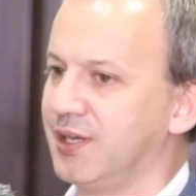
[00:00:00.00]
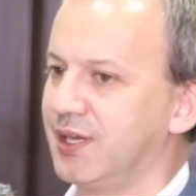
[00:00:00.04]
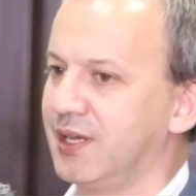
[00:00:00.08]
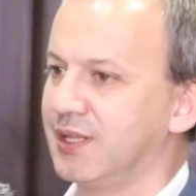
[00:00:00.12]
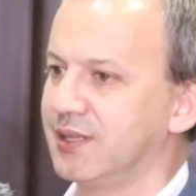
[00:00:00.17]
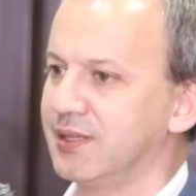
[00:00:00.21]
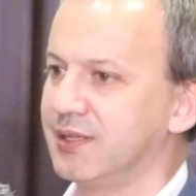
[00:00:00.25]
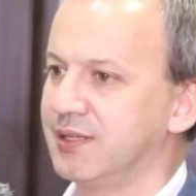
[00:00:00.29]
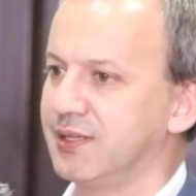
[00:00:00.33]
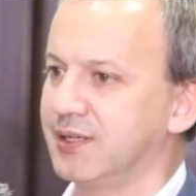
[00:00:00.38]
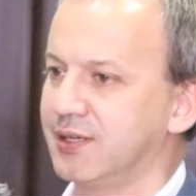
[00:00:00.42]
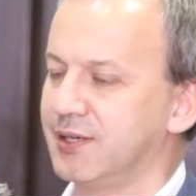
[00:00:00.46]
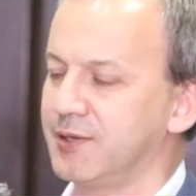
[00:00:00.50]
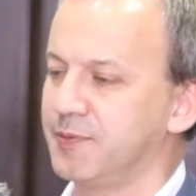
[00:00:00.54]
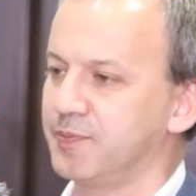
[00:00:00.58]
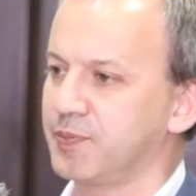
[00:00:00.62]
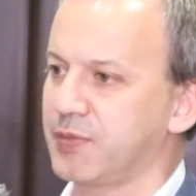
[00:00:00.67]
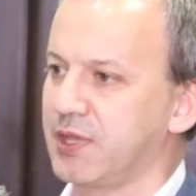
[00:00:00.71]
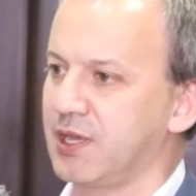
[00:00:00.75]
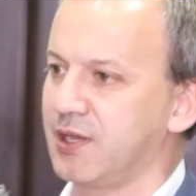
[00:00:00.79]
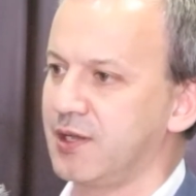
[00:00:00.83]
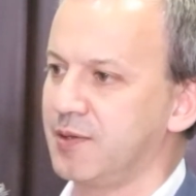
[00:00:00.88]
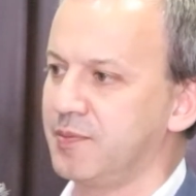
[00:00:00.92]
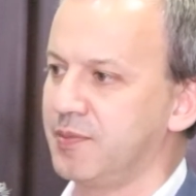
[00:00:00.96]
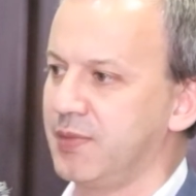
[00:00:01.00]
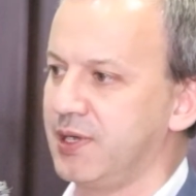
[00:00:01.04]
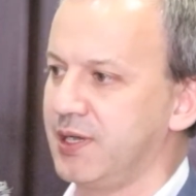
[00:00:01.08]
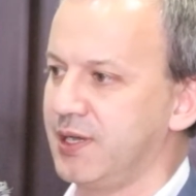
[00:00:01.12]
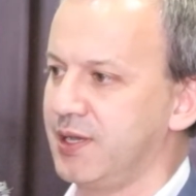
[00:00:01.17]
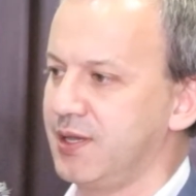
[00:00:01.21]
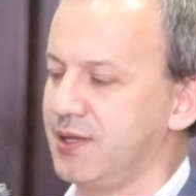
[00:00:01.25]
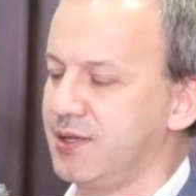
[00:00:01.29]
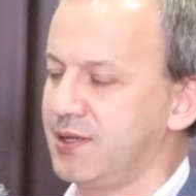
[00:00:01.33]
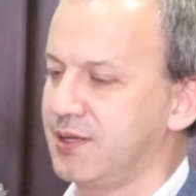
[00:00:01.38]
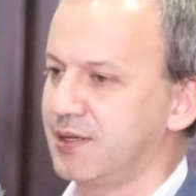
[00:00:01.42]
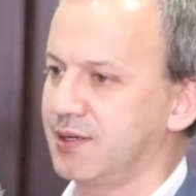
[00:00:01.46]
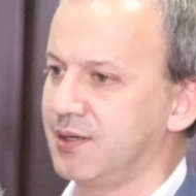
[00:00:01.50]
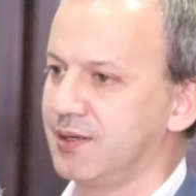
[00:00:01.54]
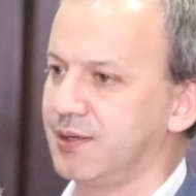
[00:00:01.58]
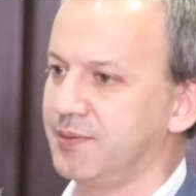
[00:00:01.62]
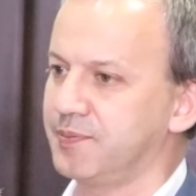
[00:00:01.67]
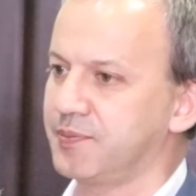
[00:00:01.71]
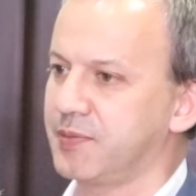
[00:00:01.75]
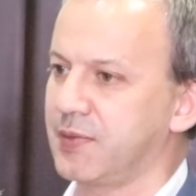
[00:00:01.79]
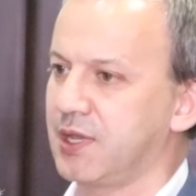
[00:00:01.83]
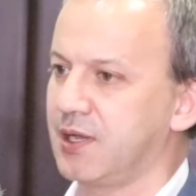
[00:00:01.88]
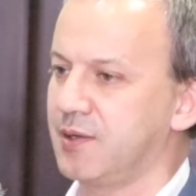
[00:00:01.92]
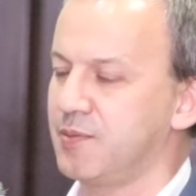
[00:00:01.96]
and my
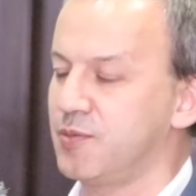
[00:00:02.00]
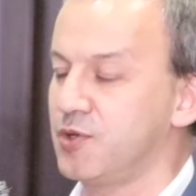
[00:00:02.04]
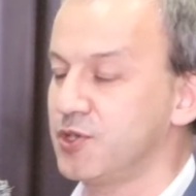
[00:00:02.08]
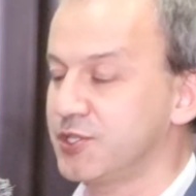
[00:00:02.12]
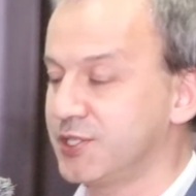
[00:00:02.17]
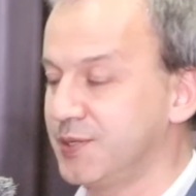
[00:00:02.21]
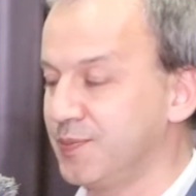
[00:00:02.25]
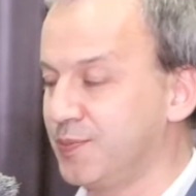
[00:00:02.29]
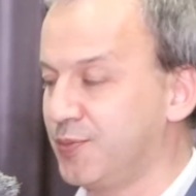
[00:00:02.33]
most